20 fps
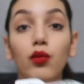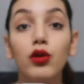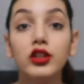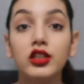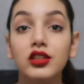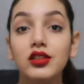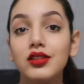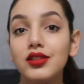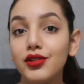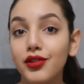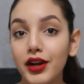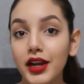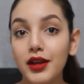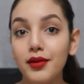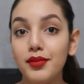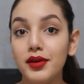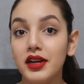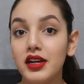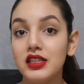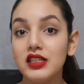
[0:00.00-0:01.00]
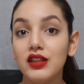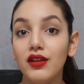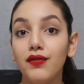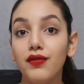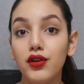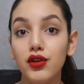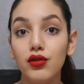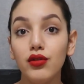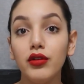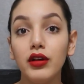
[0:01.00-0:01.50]
which is great, because
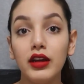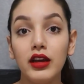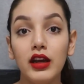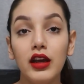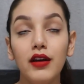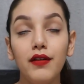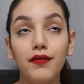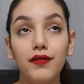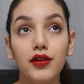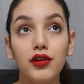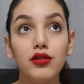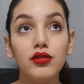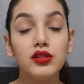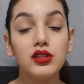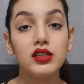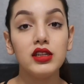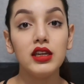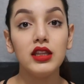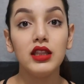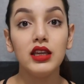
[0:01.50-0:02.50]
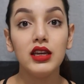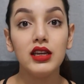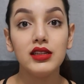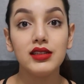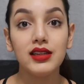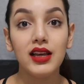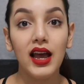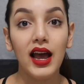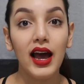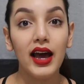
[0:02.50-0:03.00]
if you see
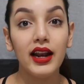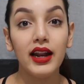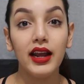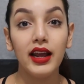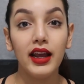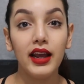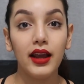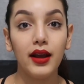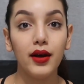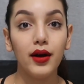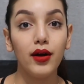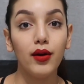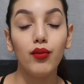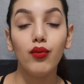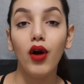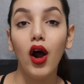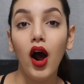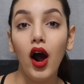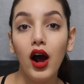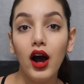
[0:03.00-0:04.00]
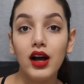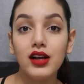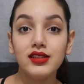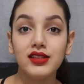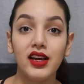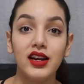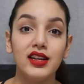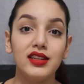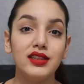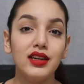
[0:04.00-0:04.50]
these at a
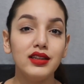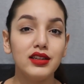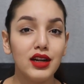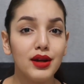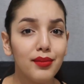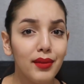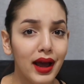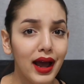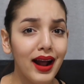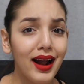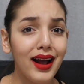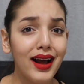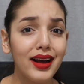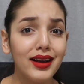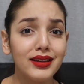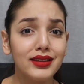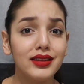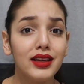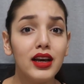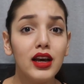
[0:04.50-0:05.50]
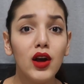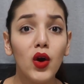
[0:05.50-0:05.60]
Ross, at a TJ Maxx,